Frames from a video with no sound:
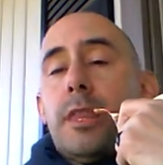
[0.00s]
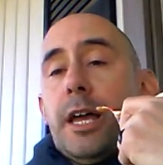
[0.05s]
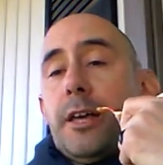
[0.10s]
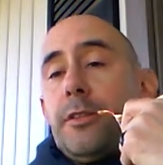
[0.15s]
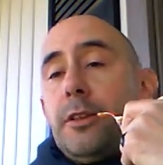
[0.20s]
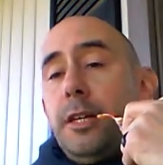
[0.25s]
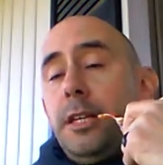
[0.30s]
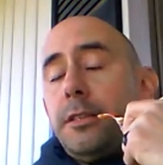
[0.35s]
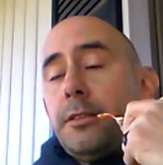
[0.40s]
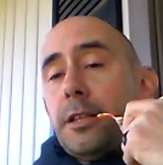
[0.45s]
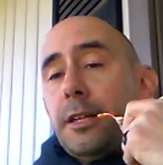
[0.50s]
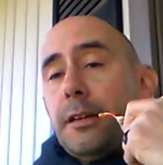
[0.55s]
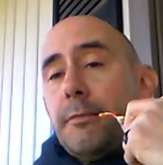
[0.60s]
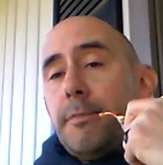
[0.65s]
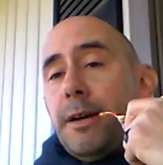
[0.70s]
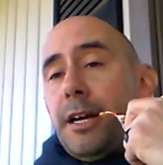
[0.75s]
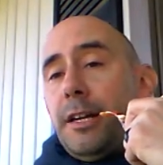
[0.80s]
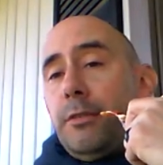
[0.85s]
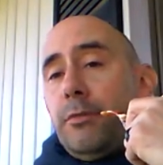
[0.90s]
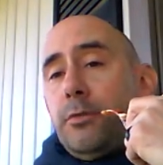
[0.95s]
Now the neat thing
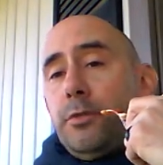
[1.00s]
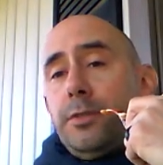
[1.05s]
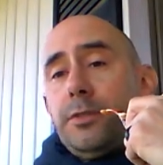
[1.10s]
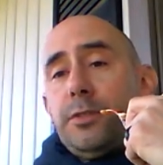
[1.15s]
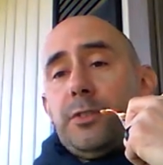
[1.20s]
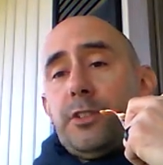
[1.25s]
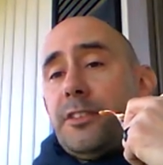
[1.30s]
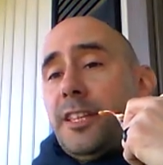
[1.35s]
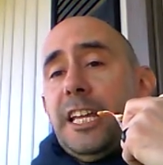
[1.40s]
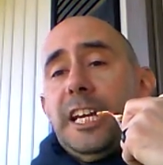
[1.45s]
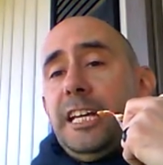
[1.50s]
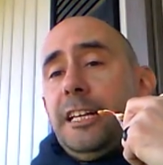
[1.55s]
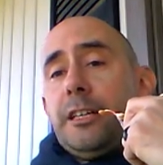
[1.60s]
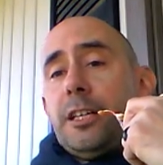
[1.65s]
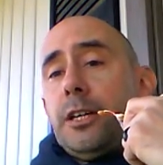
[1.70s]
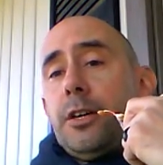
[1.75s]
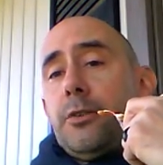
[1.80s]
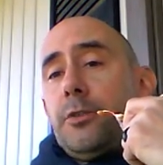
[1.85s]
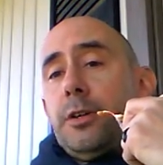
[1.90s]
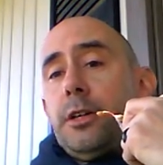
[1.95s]
about it was they
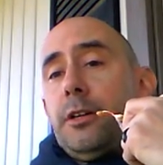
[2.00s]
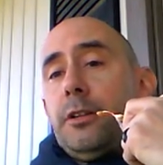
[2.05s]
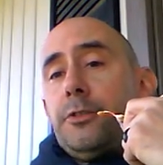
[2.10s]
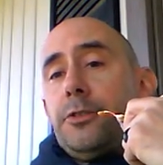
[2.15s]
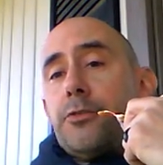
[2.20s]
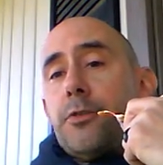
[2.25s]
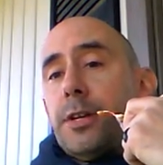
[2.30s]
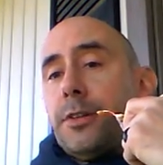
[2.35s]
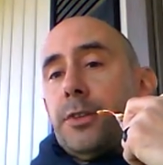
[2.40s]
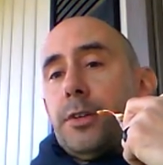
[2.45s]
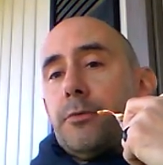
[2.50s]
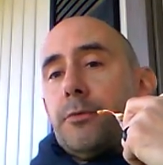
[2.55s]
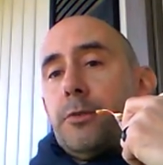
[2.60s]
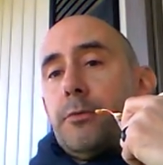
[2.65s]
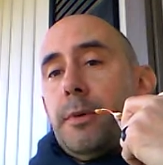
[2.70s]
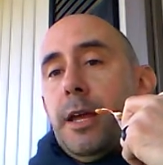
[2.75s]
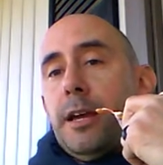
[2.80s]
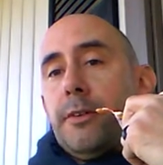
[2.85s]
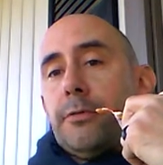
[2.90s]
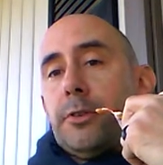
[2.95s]
didn't go into the dressing
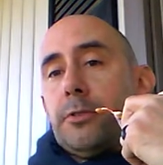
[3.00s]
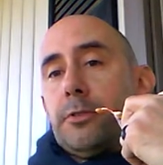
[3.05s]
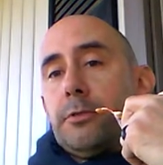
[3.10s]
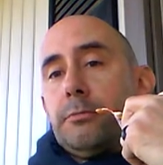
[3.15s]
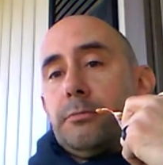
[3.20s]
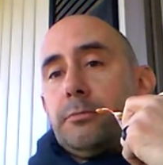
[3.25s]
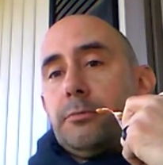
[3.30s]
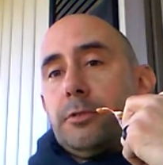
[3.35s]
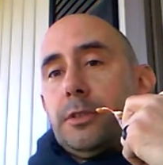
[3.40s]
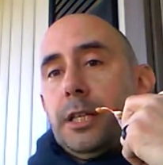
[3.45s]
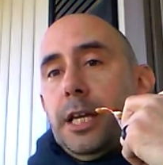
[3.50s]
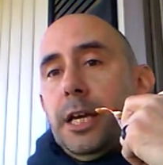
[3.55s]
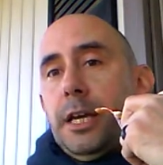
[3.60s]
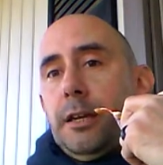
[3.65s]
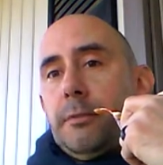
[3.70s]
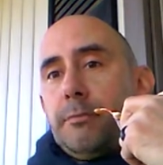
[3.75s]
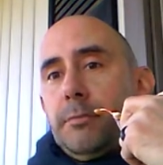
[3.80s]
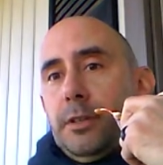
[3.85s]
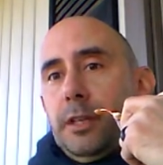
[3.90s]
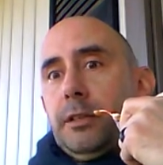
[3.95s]
room after the
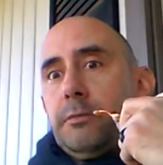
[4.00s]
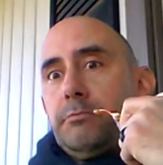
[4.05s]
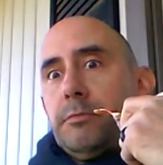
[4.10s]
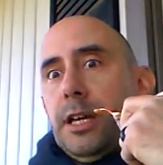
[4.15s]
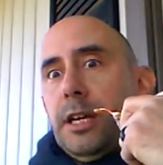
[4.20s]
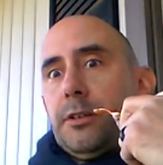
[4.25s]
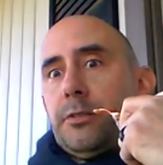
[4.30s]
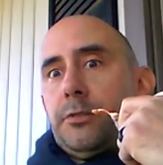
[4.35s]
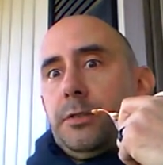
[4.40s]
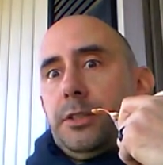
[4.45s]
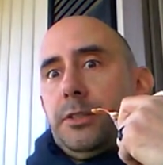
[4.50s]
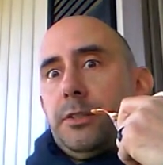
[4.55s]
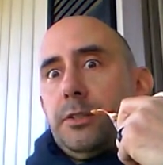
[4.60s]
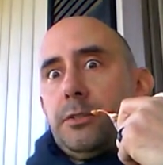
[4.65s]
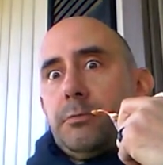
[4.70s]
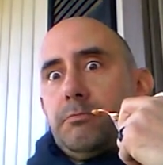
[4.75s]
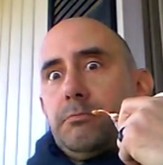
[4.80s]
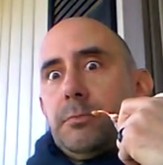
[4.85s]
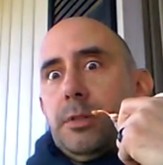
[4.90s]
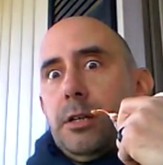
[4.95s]
game. They actually
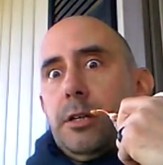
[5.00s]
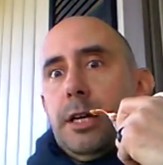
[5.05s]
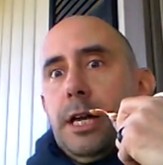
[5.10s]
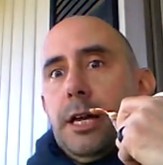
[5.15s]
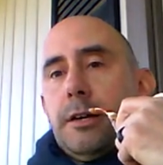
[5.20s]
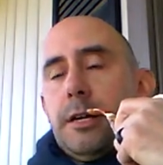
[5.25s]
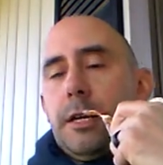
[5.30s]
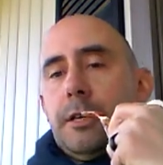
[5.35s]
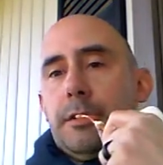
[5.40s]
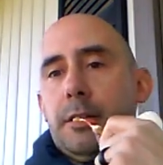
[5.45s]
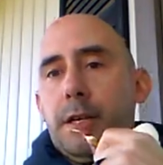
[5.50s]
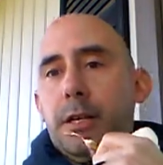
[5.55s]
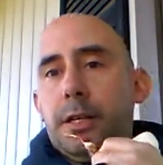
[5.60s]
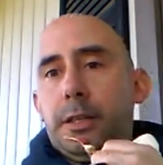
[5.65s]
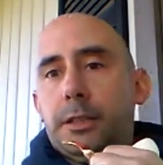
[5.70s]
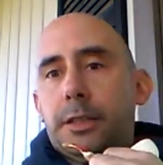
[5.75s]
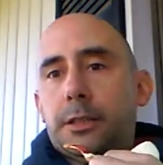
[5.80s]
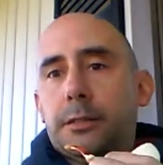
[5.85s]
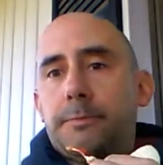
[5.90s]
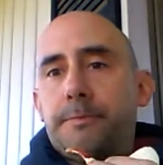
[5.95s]
just hung out on the
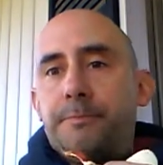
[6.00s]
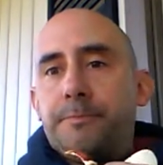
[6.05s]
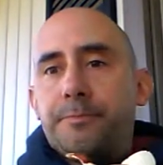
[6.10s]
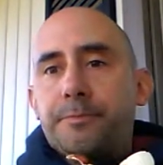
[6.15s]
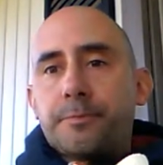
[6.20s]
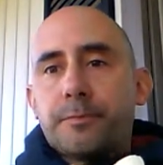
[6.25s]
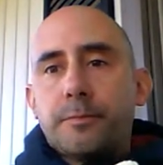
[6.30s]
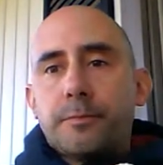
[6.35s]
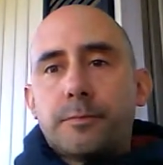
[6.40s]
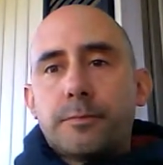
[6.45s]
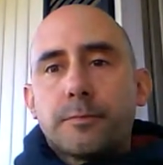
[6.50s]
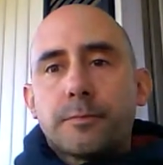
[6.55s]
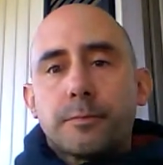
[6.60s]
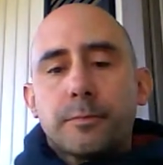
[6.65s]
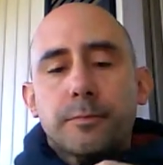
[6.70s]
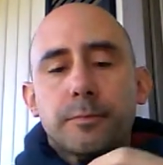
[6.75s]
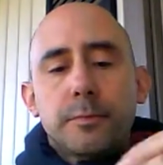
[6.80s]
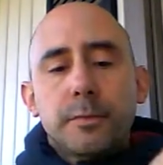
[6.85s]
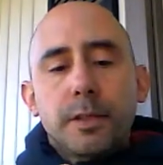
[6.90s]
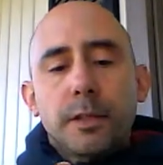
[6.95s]
ice
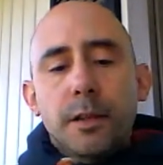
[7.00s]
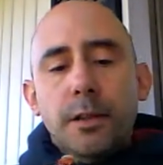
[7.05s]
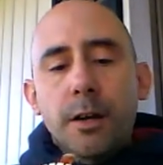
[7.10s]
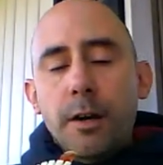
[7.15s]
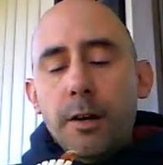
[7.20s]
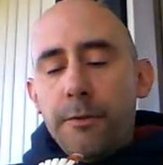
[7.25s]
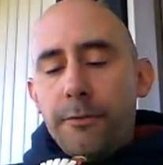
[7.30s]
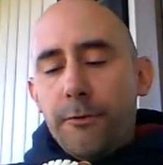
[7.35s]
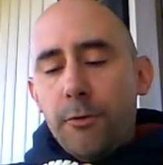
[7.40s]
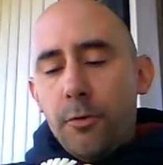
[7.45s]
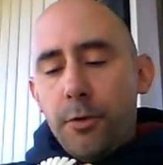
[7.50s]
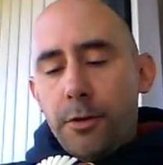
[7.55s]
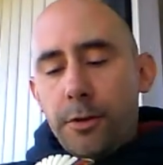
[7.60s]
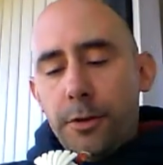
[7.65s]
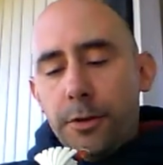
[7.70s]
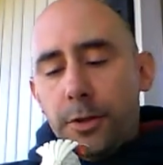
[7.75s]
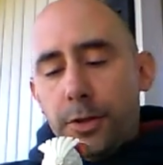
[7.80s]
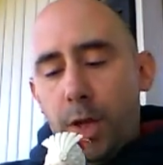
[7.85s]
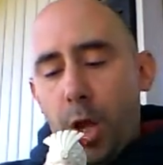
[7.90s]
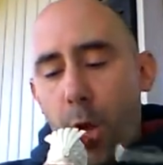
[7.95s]
uh, for
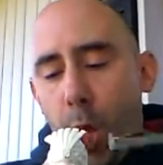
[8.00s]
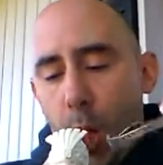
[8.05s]
this.